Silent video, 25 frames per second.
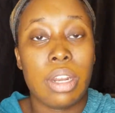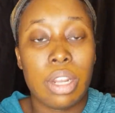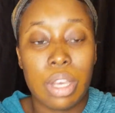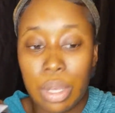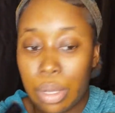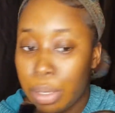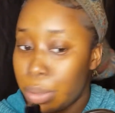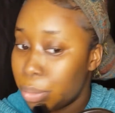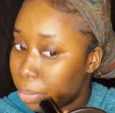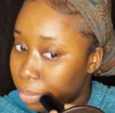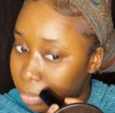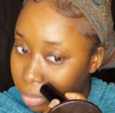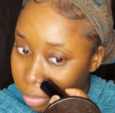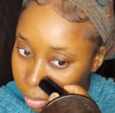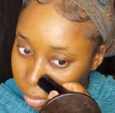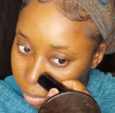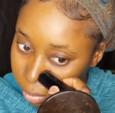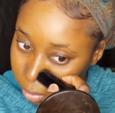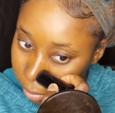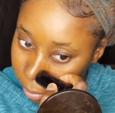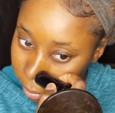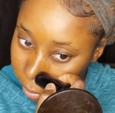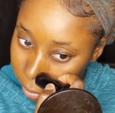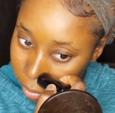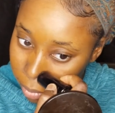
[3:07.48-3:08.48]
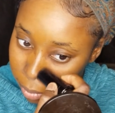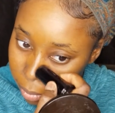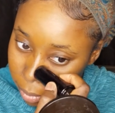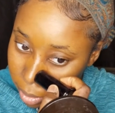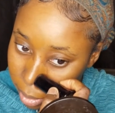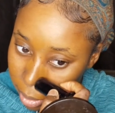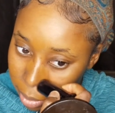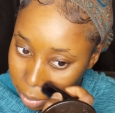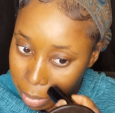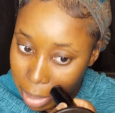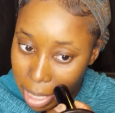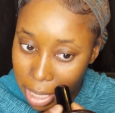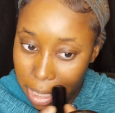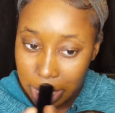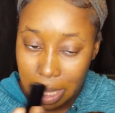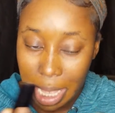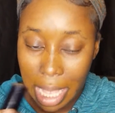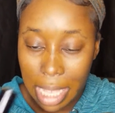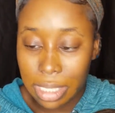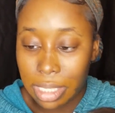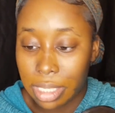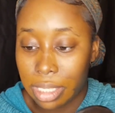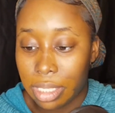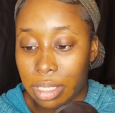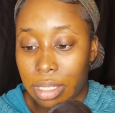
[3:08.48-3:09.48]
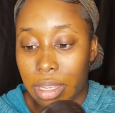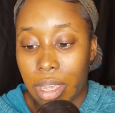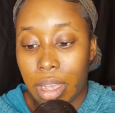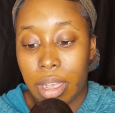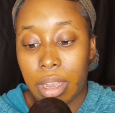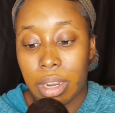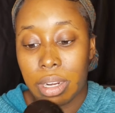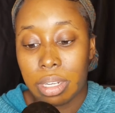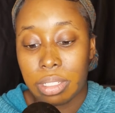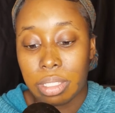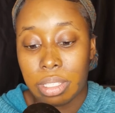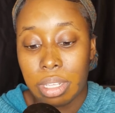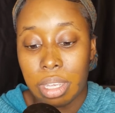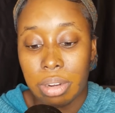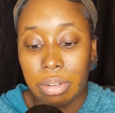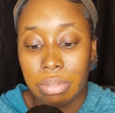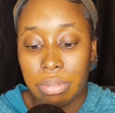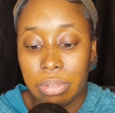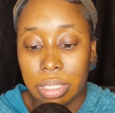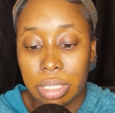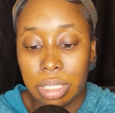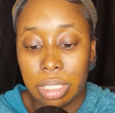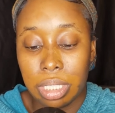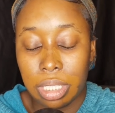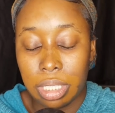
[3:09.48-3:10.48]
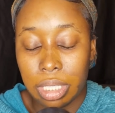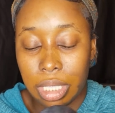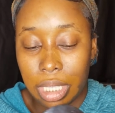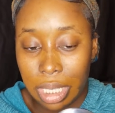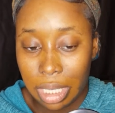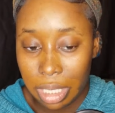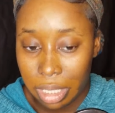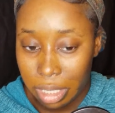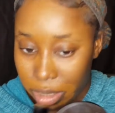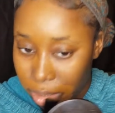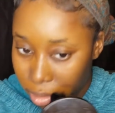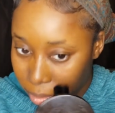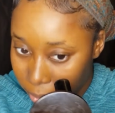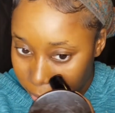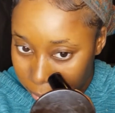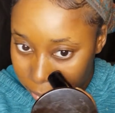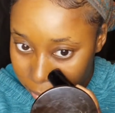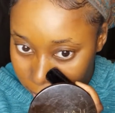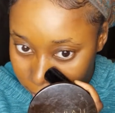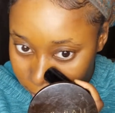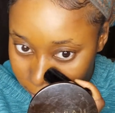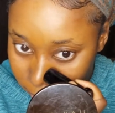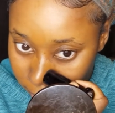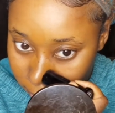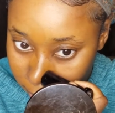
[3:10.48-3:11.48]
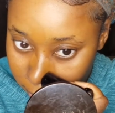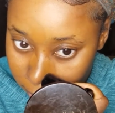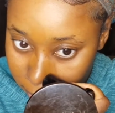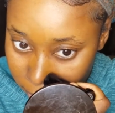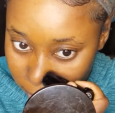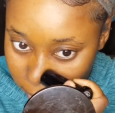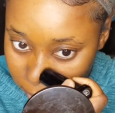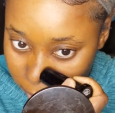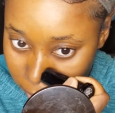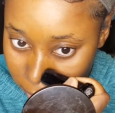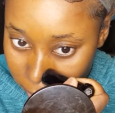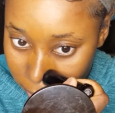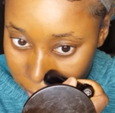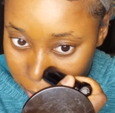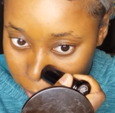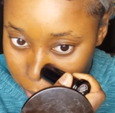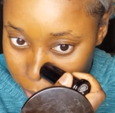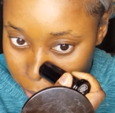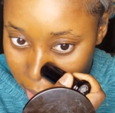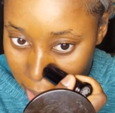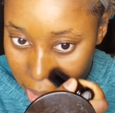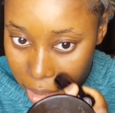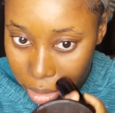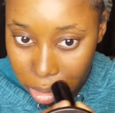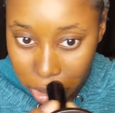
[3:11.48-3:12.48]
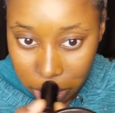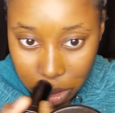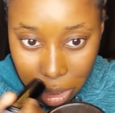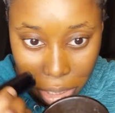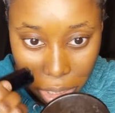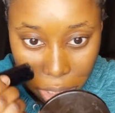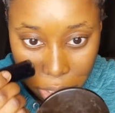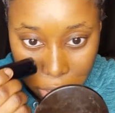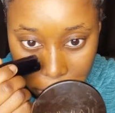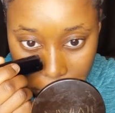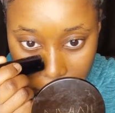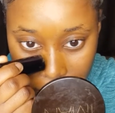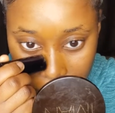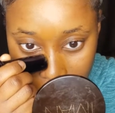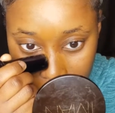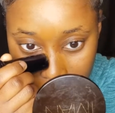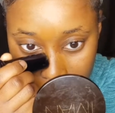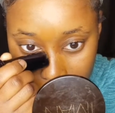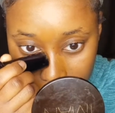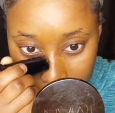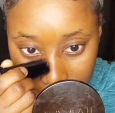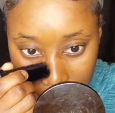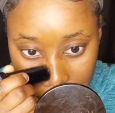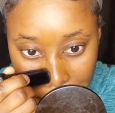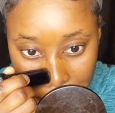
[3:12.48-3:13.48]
know my glasses scars are really like battle scars, okay?